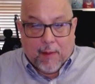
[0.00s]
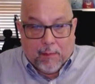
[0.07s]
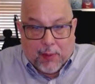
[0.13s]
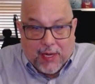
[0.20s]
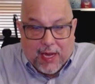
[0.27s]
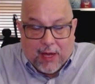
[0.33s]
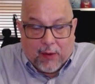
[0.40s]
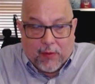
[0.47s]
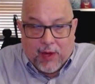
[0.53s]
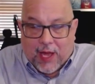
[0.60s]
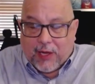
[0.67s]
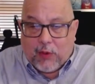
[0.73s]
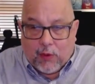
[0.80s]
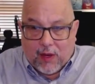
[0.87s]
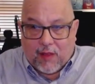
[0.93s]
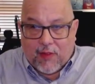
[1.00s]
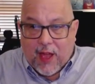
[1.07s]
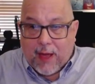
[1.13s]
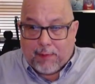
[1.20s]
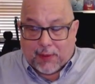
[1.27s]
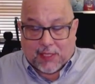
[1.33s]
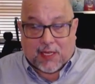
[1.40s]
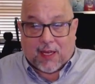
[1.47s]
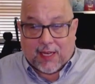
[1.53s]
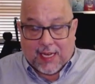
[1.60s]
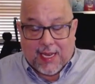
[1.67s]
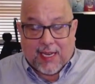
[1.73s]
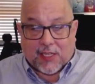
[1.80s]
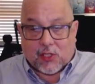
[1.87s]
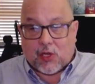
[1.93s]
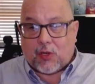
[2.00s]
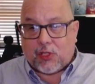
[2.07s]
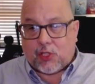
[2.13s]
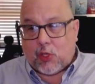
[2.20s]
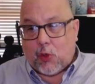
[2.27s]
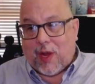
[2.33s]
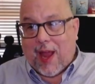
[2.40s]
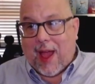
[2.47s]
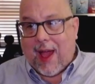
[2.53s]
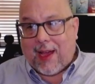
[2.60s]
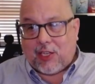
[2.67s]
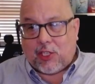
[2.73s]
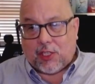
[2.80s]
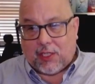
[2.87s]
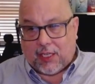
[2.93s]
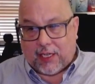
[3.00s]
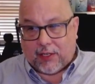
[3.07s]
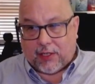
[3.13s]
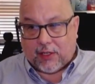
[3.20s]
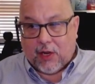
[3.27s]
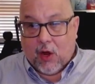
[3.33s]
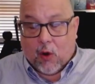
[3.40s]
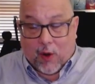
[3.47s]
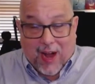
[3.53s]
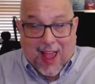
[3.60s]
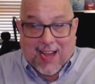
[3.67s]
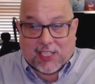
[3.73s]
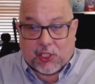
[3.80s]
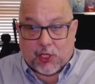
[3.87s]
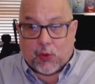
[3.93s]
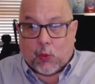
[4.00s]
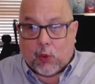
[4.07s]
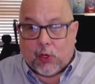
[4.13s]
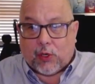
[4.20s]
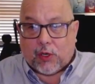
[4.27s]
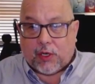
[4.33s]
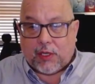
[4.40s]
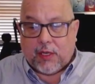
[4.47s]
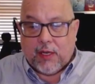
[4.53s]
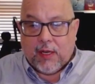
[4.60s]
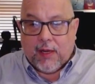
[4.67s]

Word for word: But now, not only that, but Tanin is also an action letter or an action word.